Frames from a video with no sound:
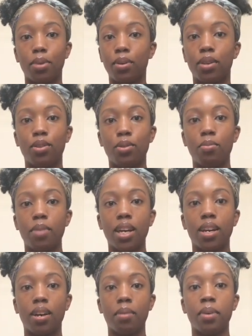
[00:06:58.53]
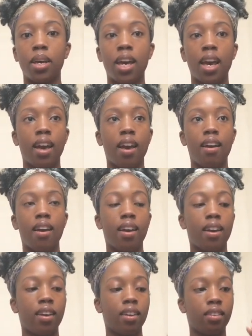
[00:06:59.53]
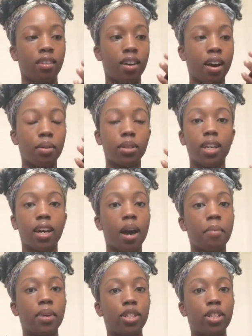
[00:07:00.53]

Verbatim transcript: you can do makeup. And I was like, I'm